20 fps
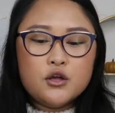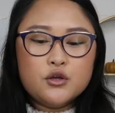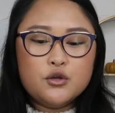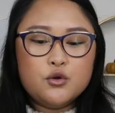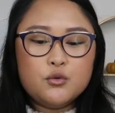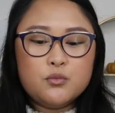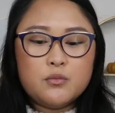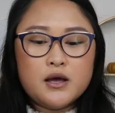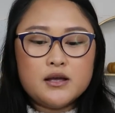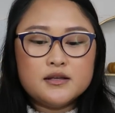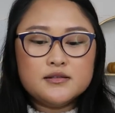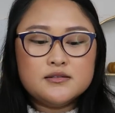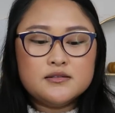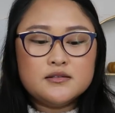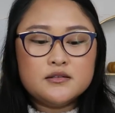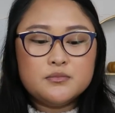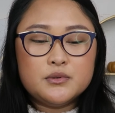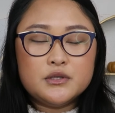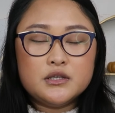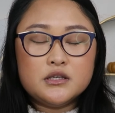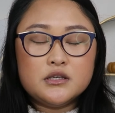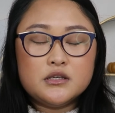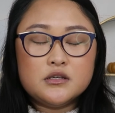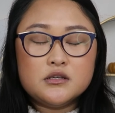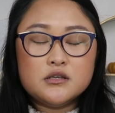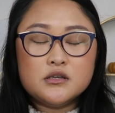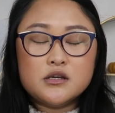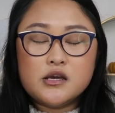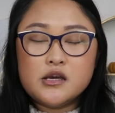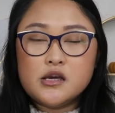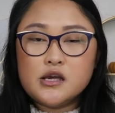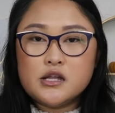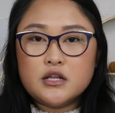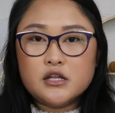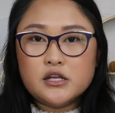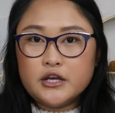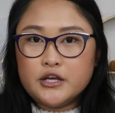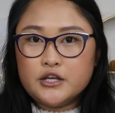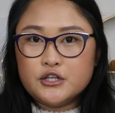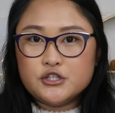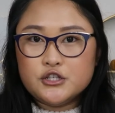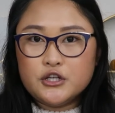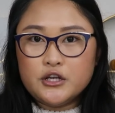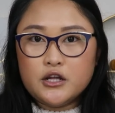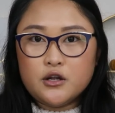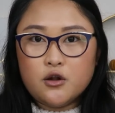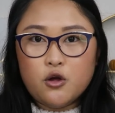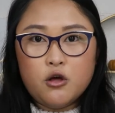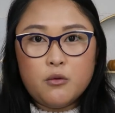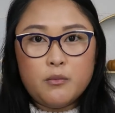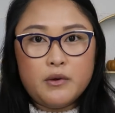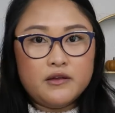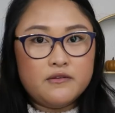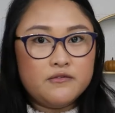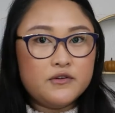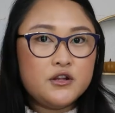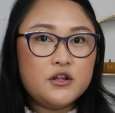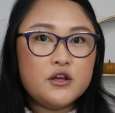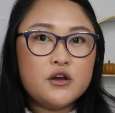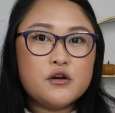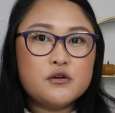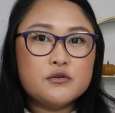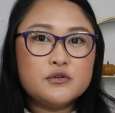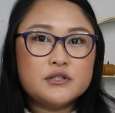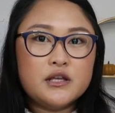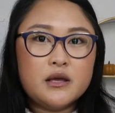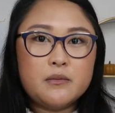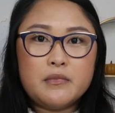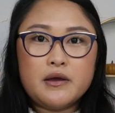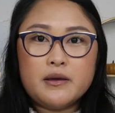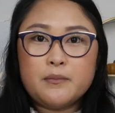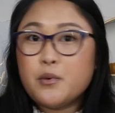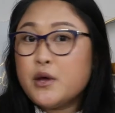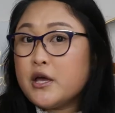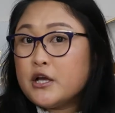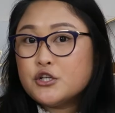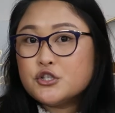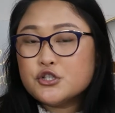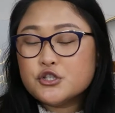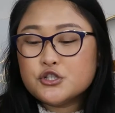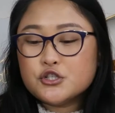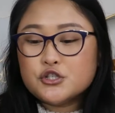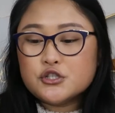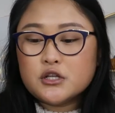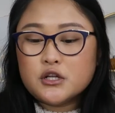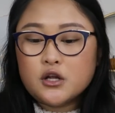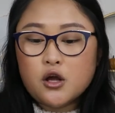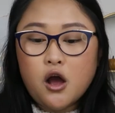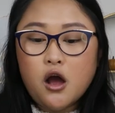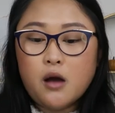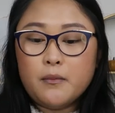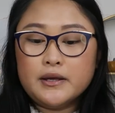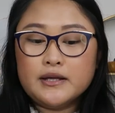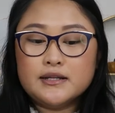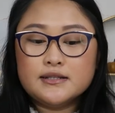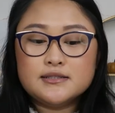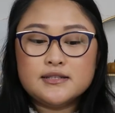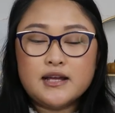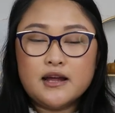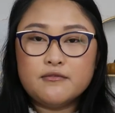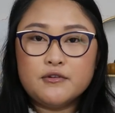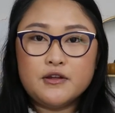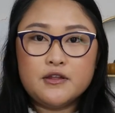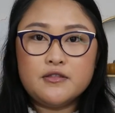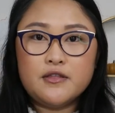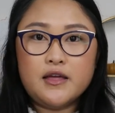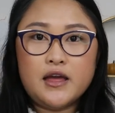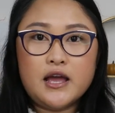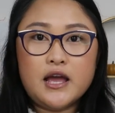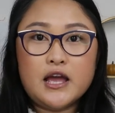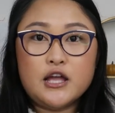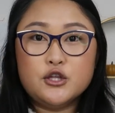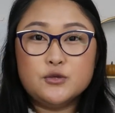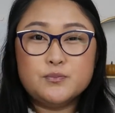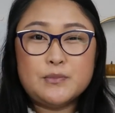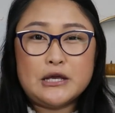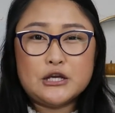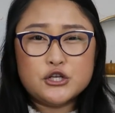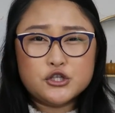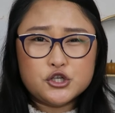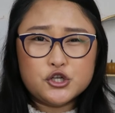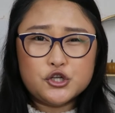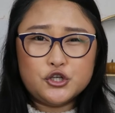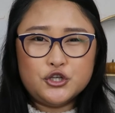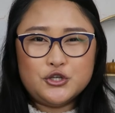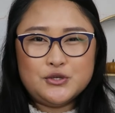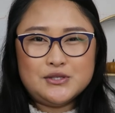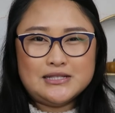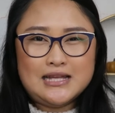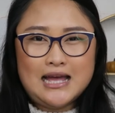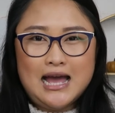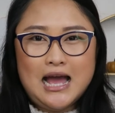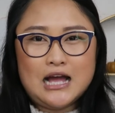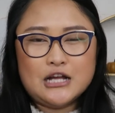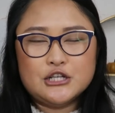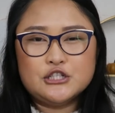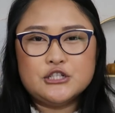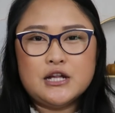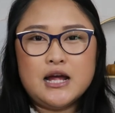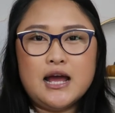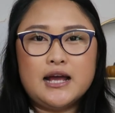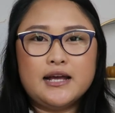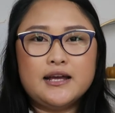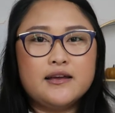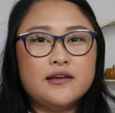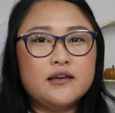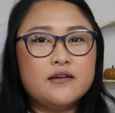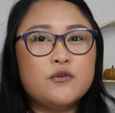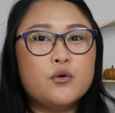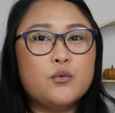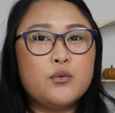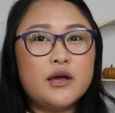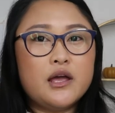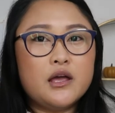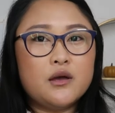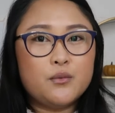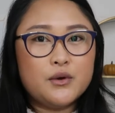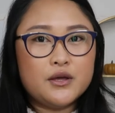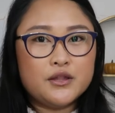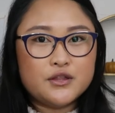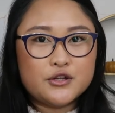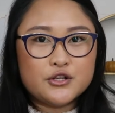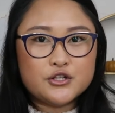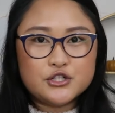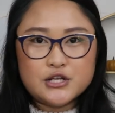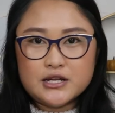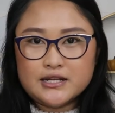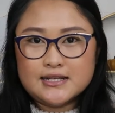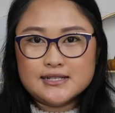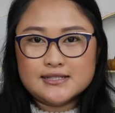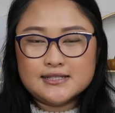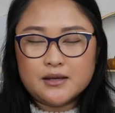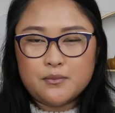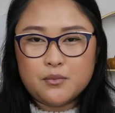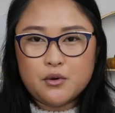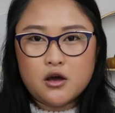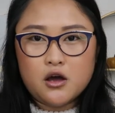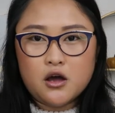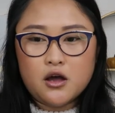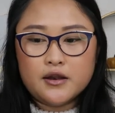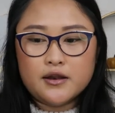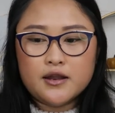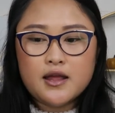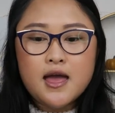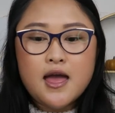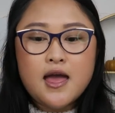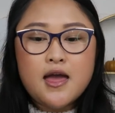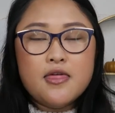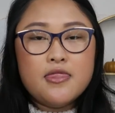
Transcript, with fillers: You must be engaging in all my videos and my pictures and comment everything, and make sure you use the hashtag giveaway with Jenny Saephan.